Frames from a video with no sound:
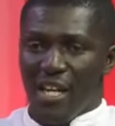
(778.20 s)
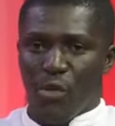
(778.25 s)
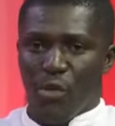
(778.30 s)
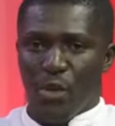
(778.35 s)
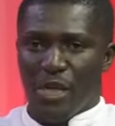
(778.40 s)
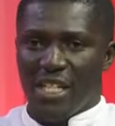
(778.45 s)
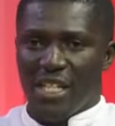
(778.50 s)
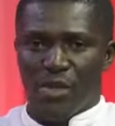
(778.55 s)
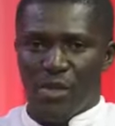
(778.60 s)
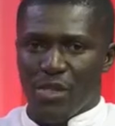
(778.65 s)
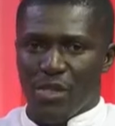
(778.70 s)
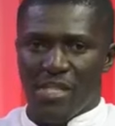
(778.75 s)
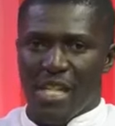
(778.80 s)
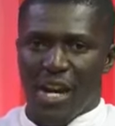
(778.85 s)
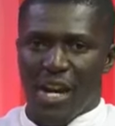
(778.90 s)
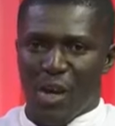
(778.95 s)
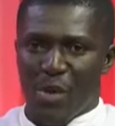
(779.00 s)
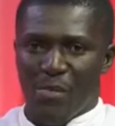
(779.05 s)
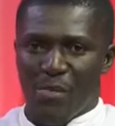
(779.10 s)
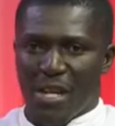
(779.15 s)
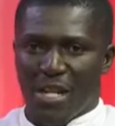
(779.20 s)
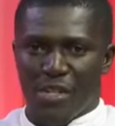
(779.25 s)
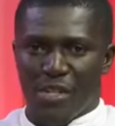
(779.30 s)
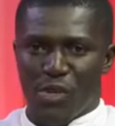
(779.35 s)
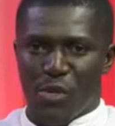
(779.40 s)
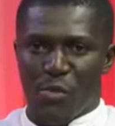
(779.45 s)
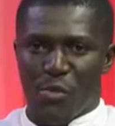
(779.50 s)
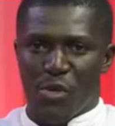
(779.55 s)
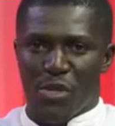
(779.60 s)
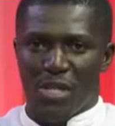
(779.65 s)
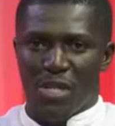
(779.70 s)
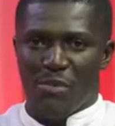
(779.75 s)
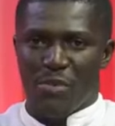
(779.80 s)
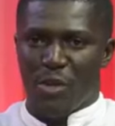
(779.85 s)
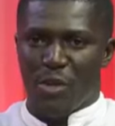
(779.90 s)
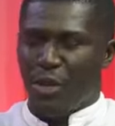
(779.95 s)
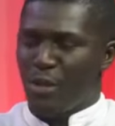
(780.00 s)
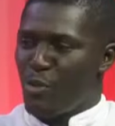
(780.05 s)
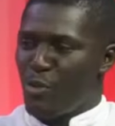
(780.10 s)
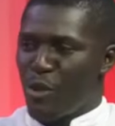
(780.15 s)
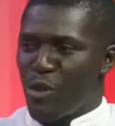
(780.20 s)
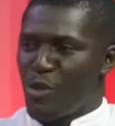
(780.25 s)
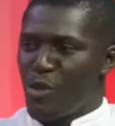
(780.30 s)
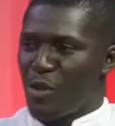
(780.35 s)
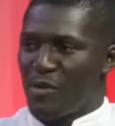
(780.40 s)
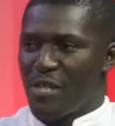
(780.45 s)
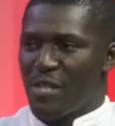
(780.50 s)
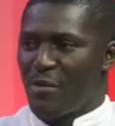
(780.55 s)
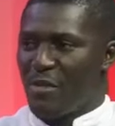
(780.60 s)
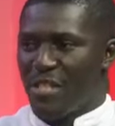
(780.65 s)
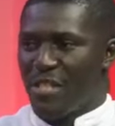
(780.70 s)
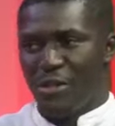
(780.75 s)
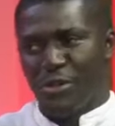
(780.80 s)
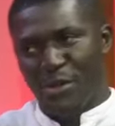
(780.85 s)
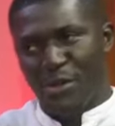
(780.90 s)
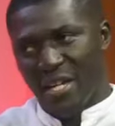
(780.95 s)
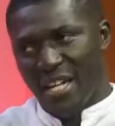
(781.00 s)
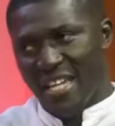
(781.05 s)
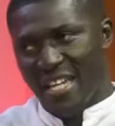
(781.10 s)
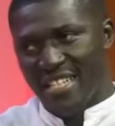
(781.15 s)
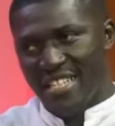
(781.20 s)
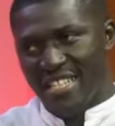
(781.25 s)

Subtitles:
We did not start Command Your Morning because we saw somebody doing it.